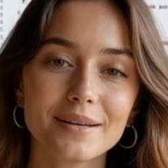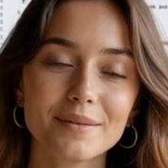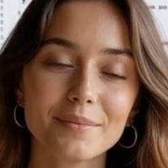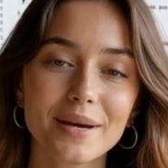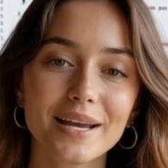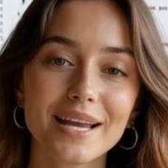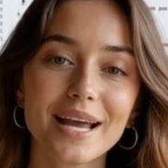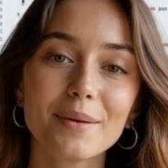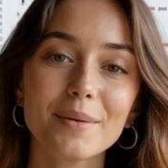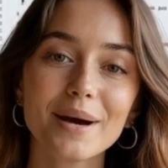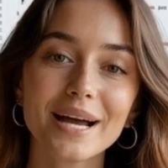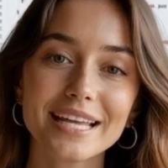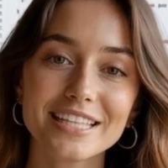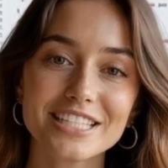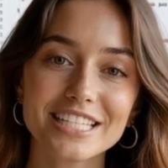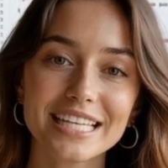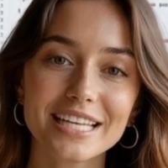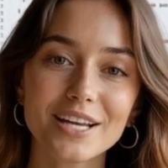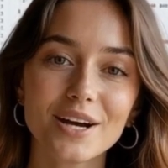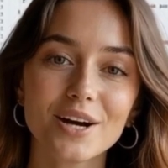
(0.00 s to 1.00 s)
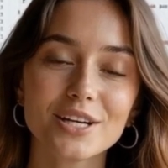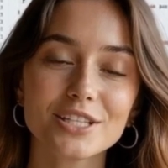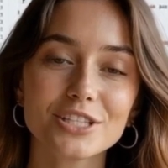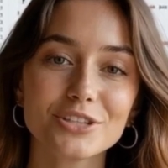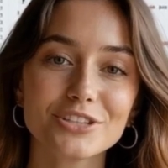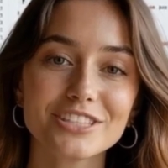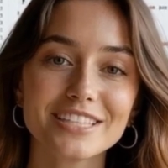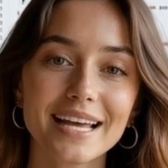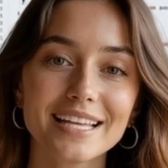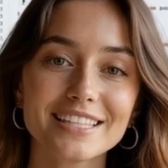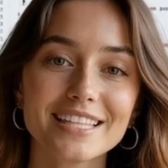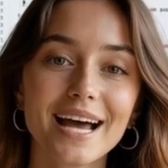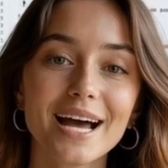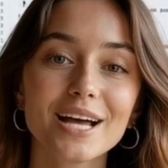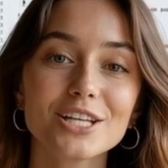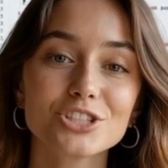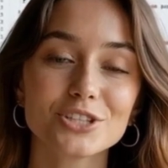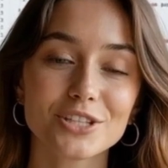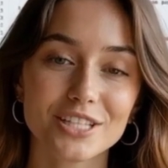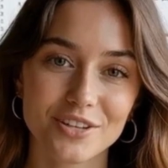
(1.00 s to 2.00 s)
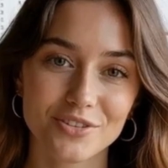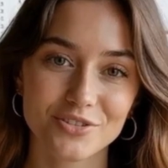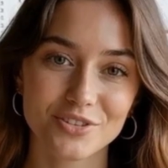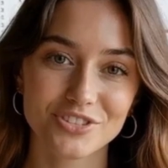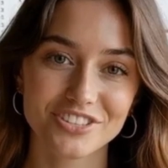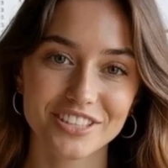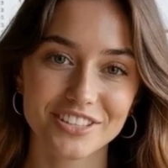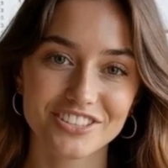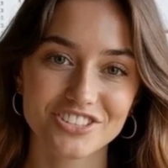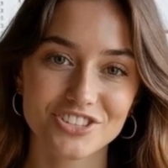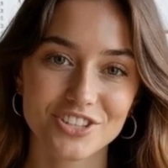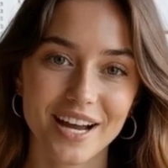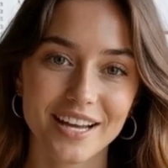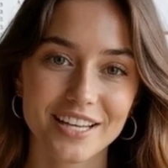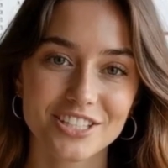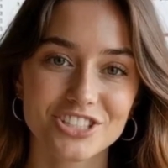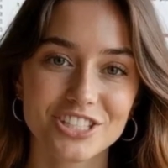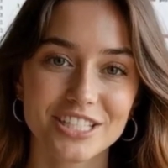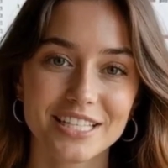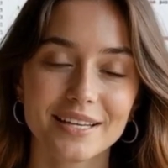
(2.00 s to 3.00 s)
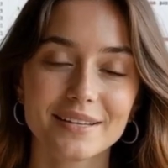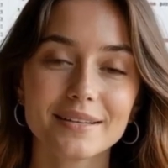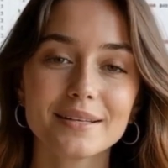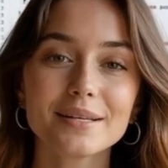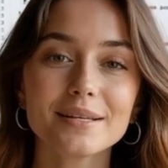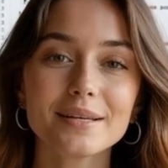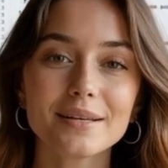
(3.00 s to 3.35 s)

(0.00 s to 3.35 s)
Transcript: But MIT argues that's actually a losing strategy.